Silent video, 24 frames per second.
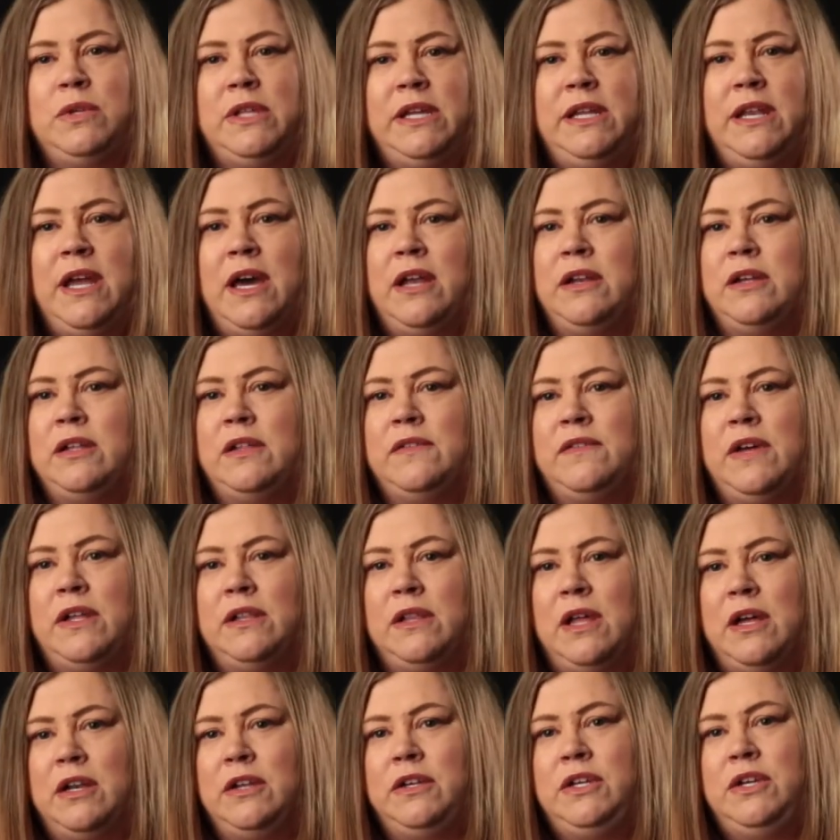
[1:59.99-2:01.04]
really not a,
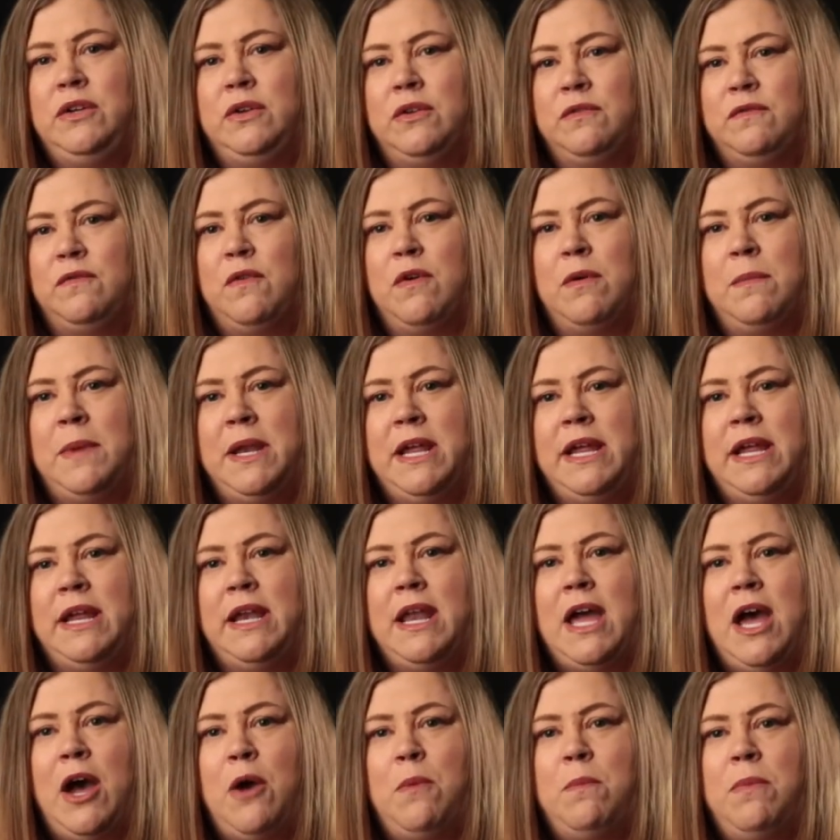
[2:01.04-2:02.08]
a lot of uniformity
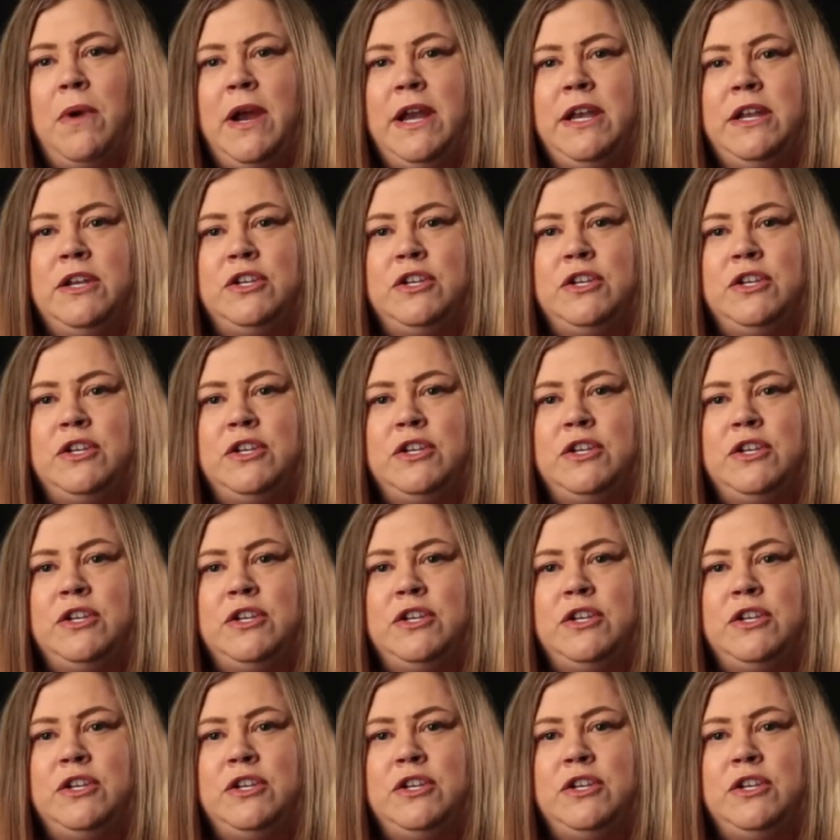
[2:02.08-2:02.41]
in how brain